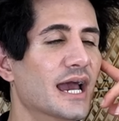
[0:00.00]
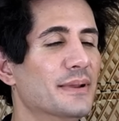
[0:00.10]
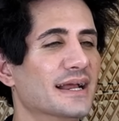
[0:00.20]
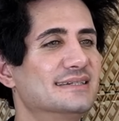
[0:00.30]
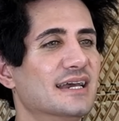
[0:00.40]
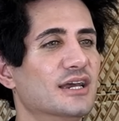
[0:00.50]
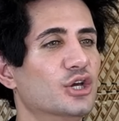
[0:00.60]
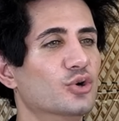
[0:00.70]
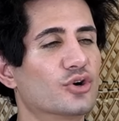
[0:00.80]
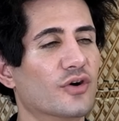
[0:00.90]
It'd be like seeing
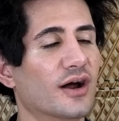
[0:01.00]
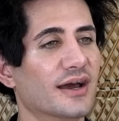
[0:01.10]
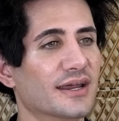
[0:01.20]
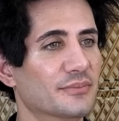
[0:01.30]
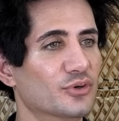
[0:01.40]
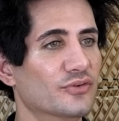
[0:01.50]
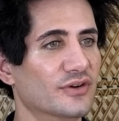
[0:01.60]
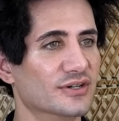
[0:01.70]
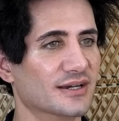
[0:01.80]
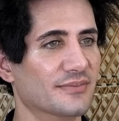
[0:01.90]
you cry in a movie
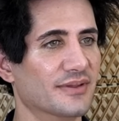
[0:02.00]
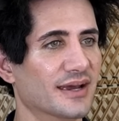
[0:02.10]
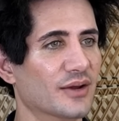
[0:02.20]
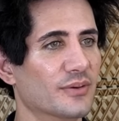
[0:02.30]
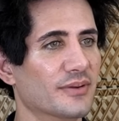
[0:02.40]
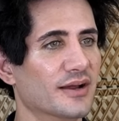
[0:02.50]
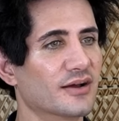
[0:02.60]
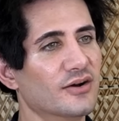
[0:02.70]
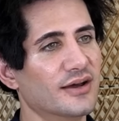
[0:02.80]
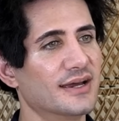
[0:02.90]
or something, and we'd be like,
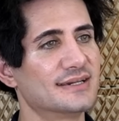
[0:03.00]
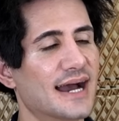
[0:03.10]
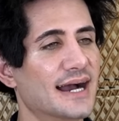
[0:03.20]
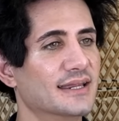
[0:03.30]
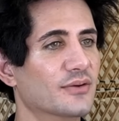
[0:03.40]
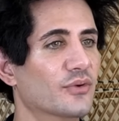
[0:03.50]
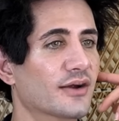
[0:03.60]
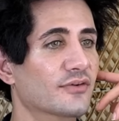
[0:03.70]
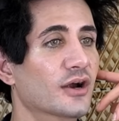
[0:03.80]
okay, he's acting, whatever.